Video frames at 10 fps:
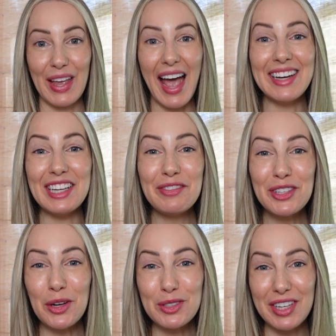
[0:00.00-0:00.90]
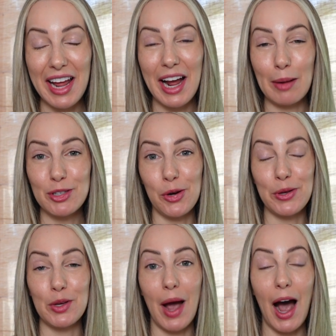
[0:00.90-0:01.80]
And even though today I'm
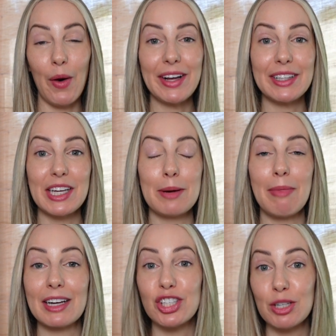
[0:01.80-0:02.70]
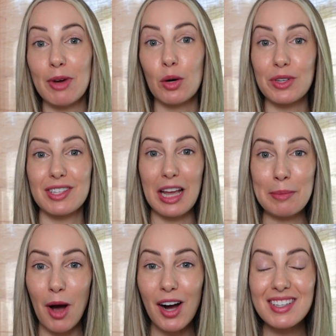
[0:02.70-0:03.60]
showing you how I clean up my Gmail with
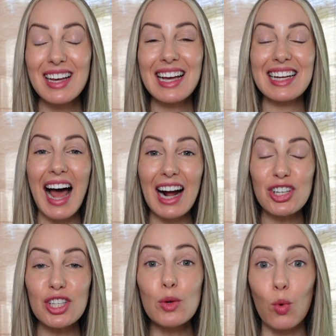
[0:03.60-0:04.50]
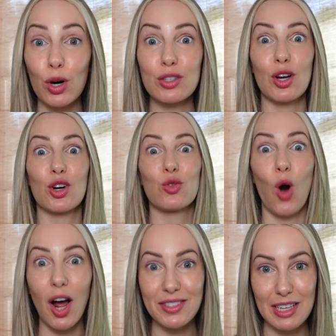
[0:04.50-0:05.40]
SaneBox, it actually works
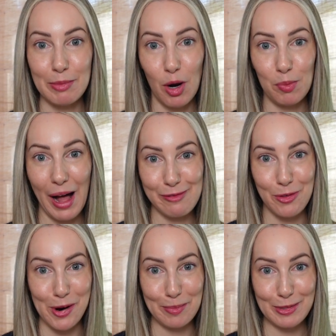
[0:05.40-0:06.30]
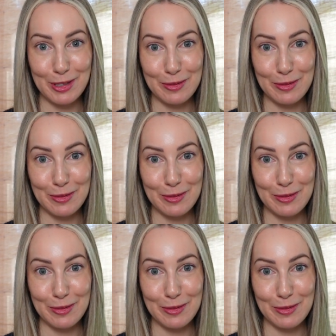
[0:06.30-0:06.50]
across email platforms.